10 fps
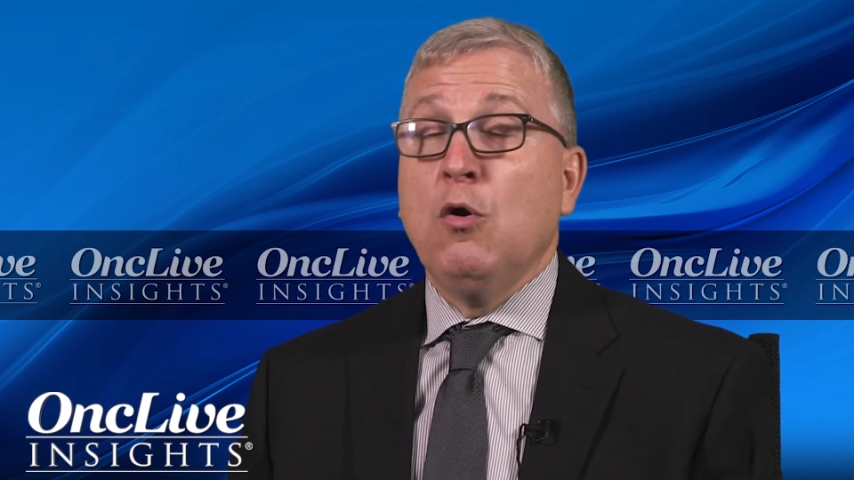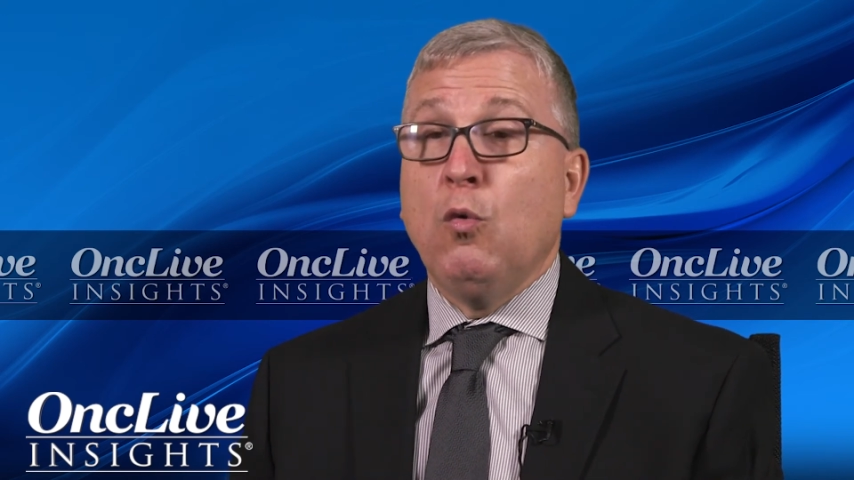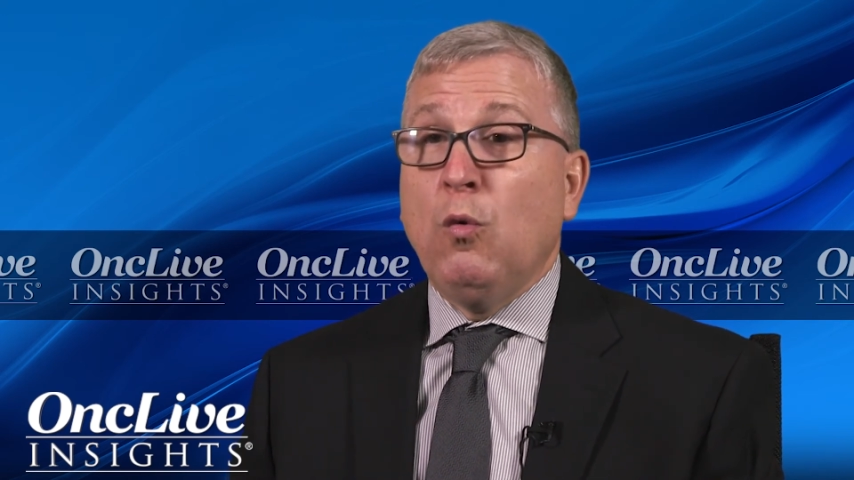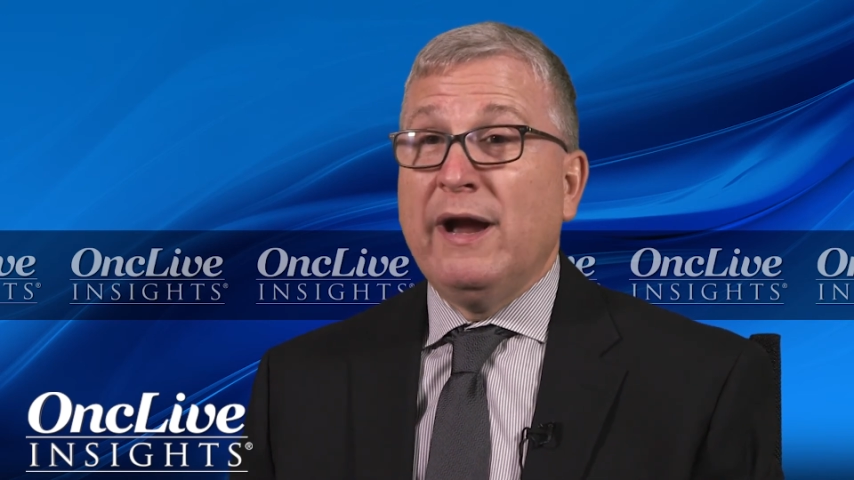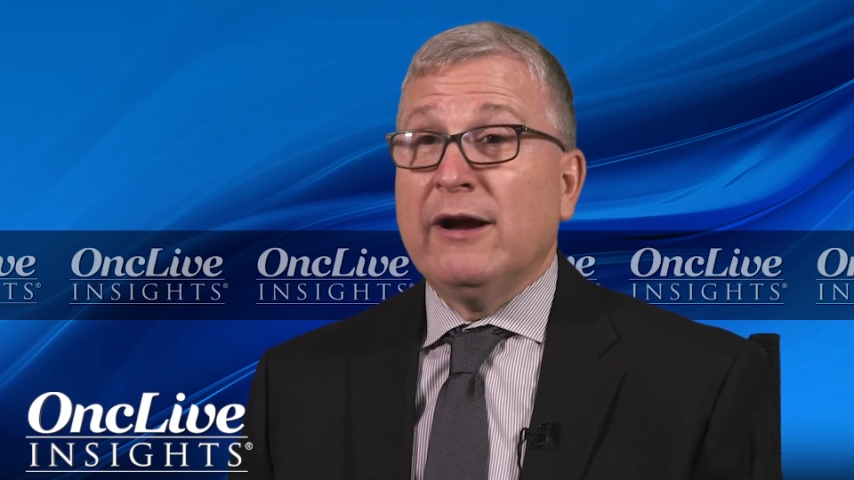
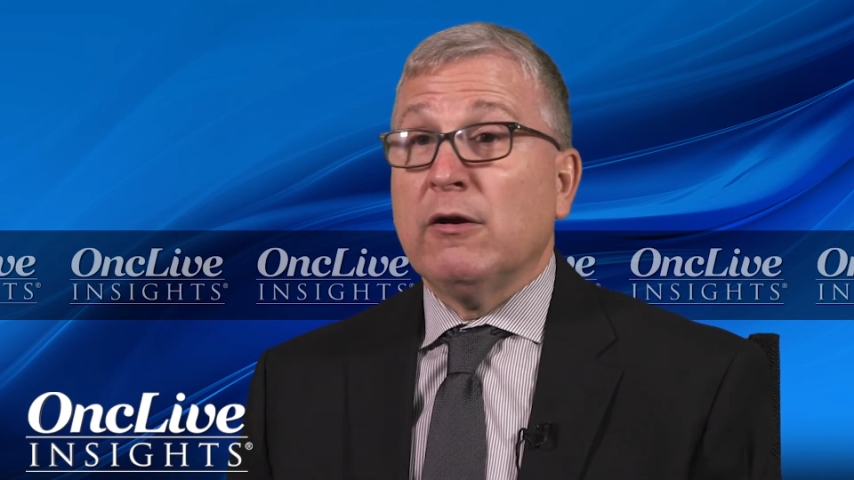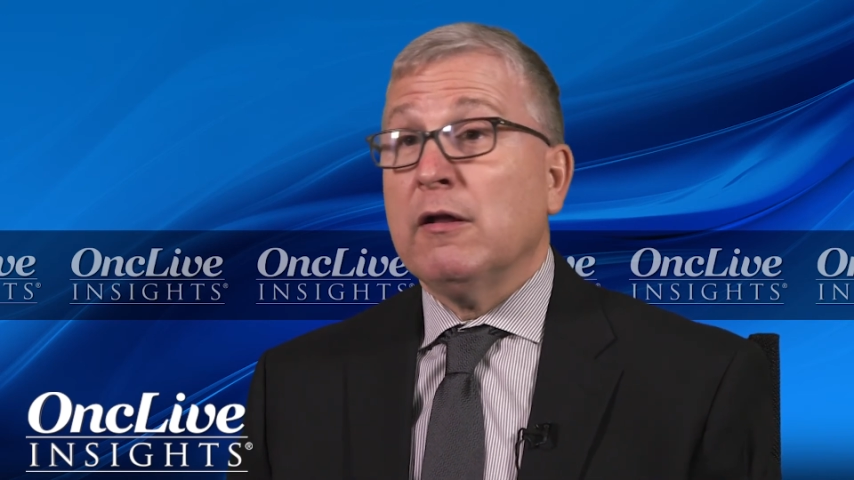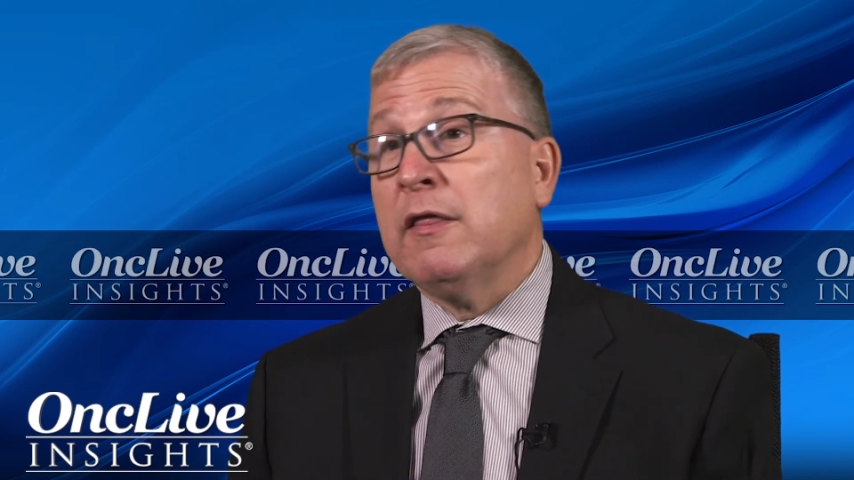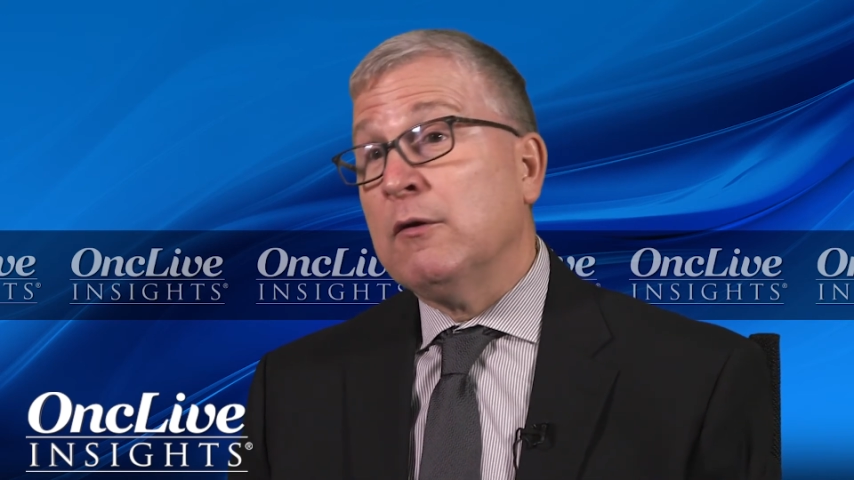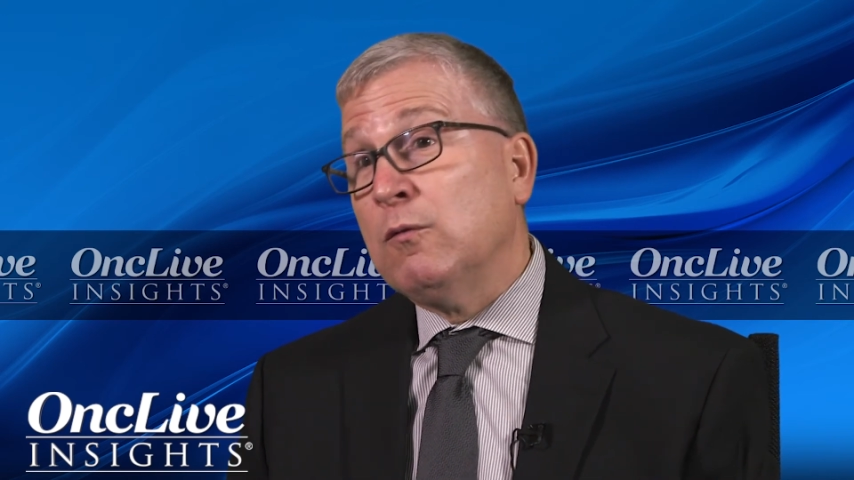
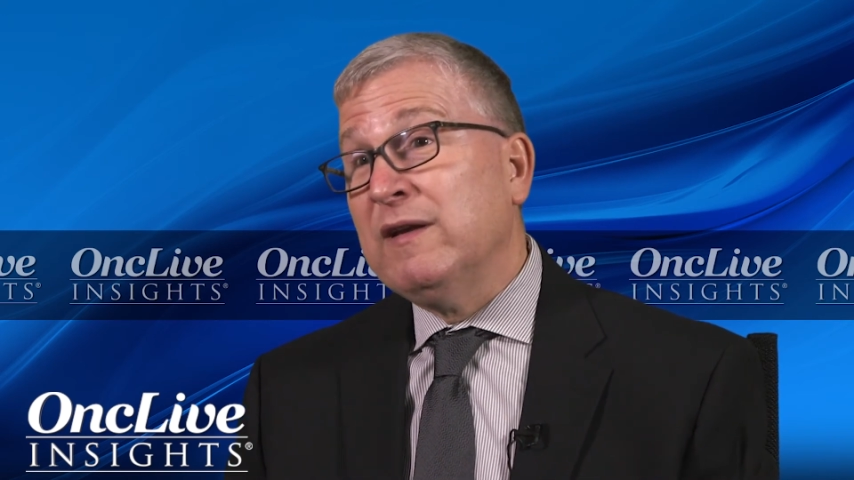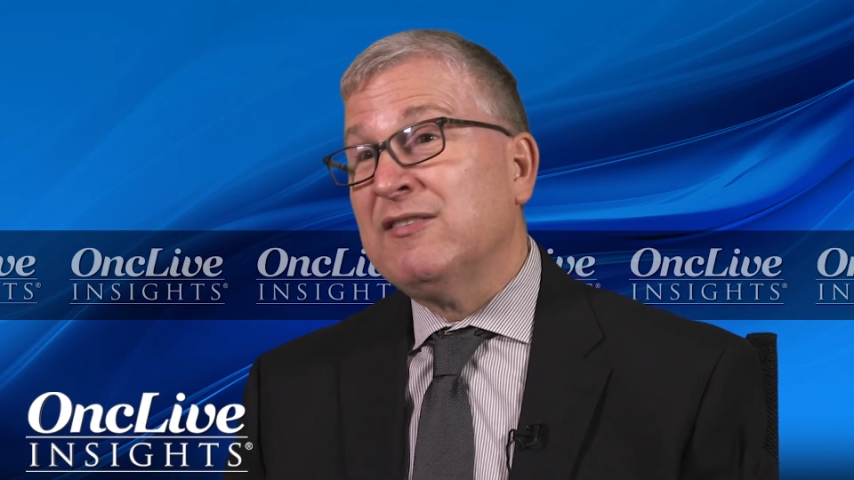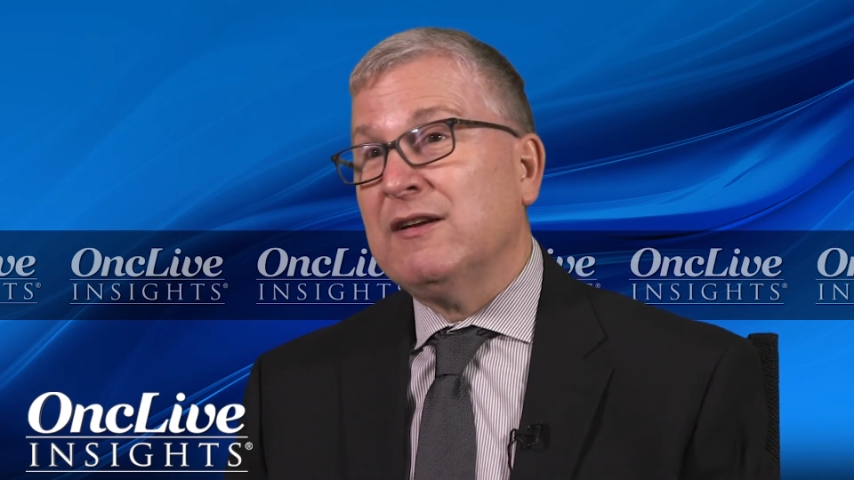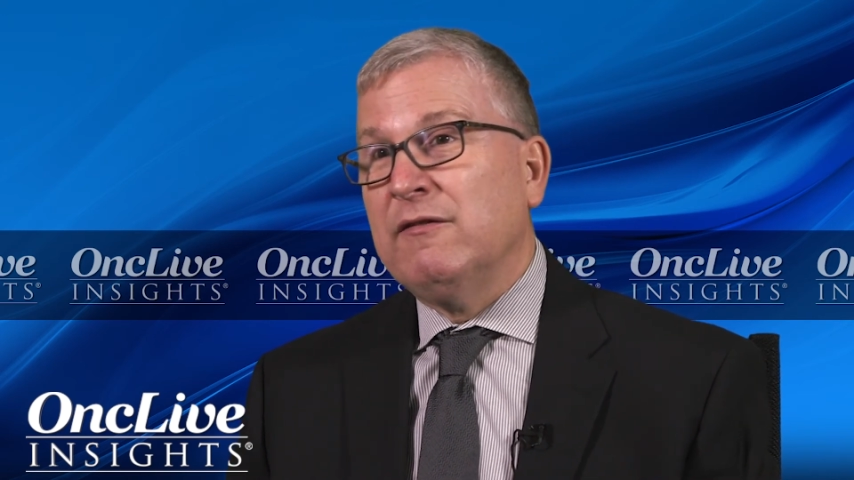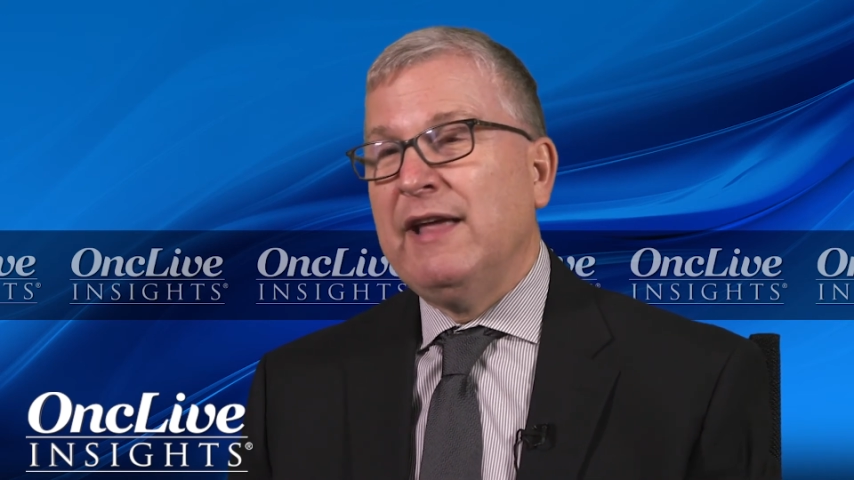where the
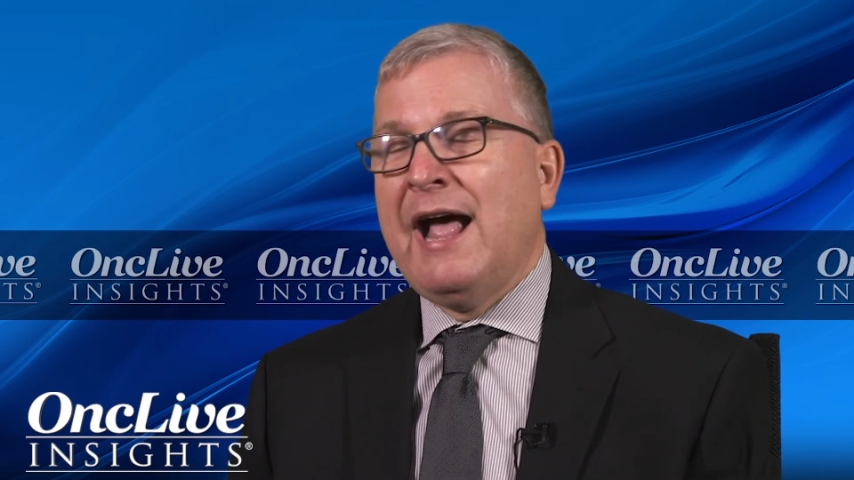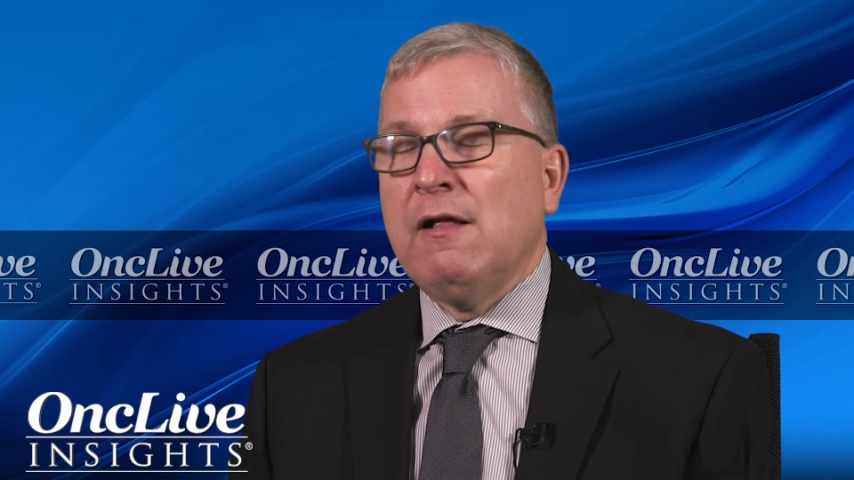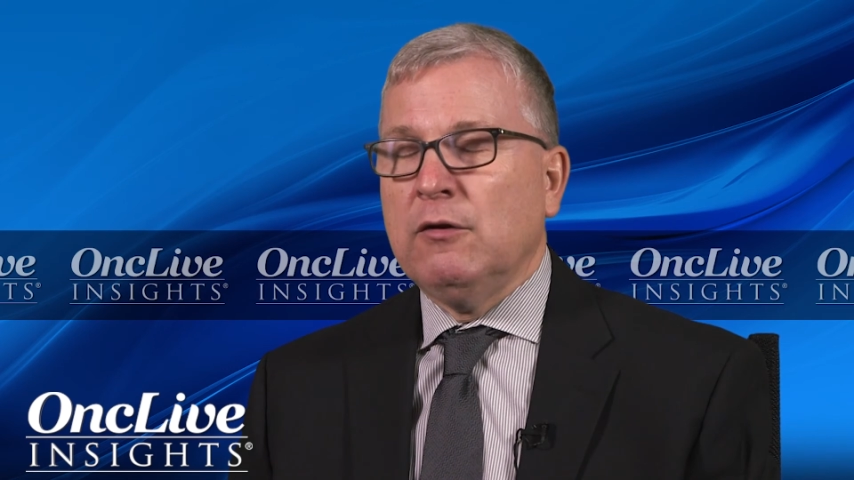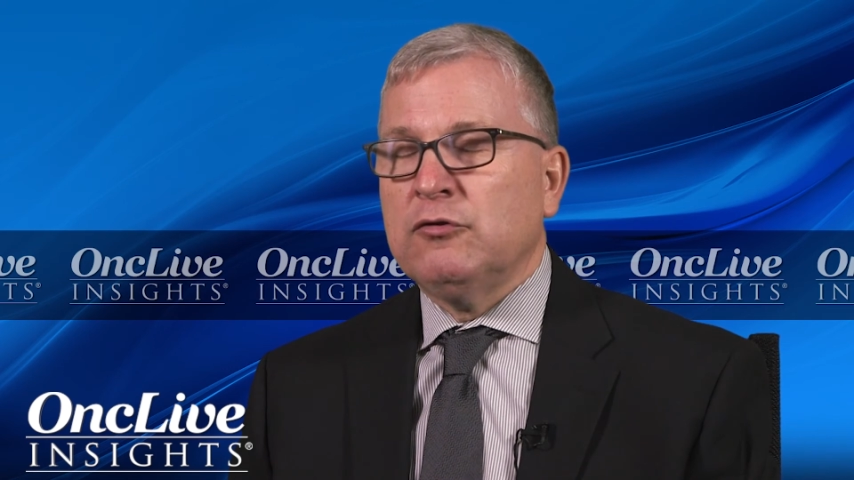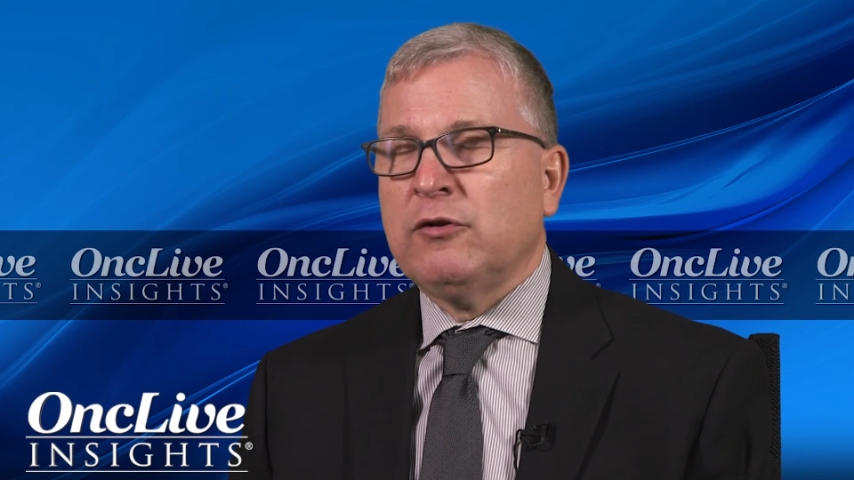risk of the allo